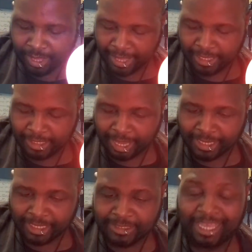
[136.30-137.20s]
And
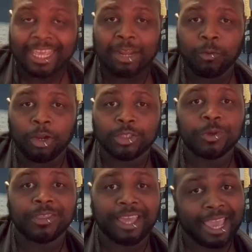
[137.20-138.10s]
like I said, it works
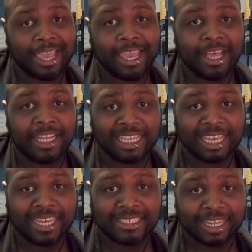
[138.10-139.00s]
with
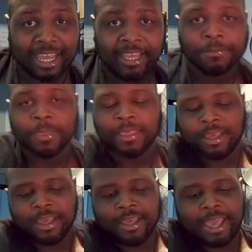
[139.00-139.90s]
ALEXA.
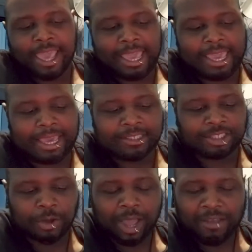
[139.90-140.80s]
And
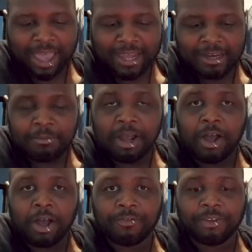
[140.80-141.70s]
so I've had it in my
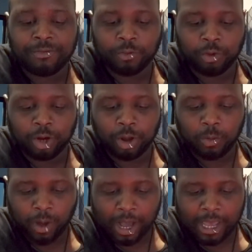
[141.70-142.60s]
office for a
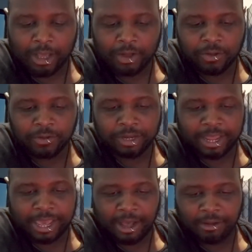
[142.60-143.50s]
while
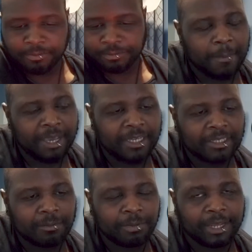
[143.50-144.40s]
now. My
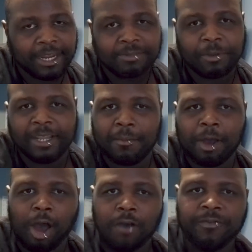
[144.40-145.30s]
biggest complaint has been that
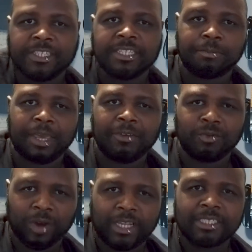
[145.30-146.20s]
my office has
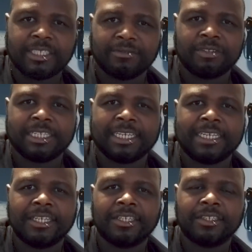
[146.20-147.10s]
been
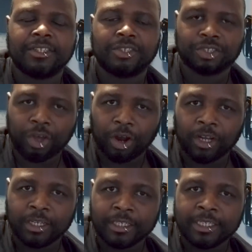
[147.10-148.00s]
relatively
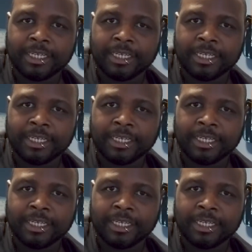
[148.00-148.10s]
dark.